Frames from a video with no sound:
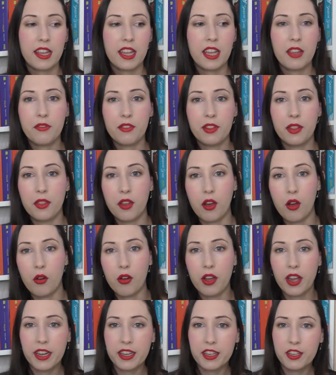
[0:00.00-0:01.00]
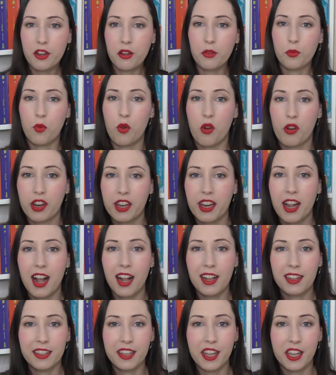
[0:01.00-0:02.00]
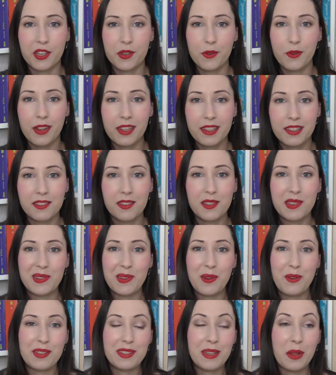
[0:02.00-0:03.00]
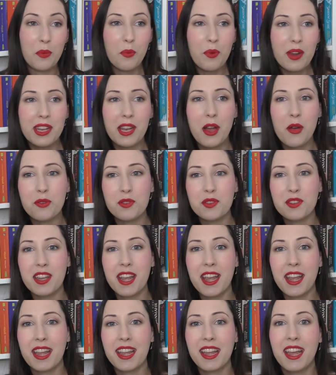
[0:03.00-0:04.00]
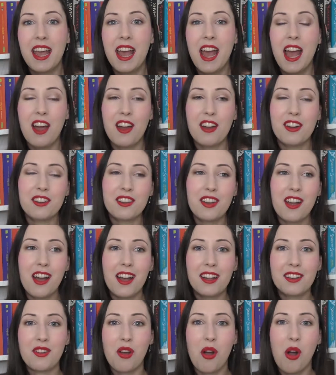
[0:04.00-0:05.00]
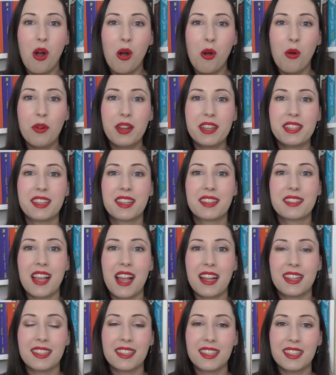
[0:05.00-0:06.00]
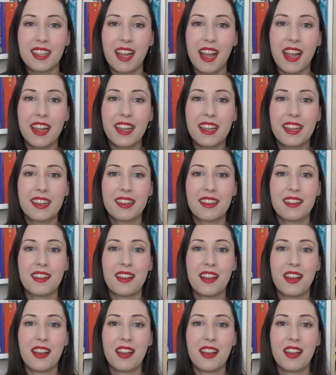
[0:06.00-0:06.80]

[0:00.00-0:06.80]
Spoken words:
even though, and don't worry, I'll get to it, the stories that we know today are not always exactly like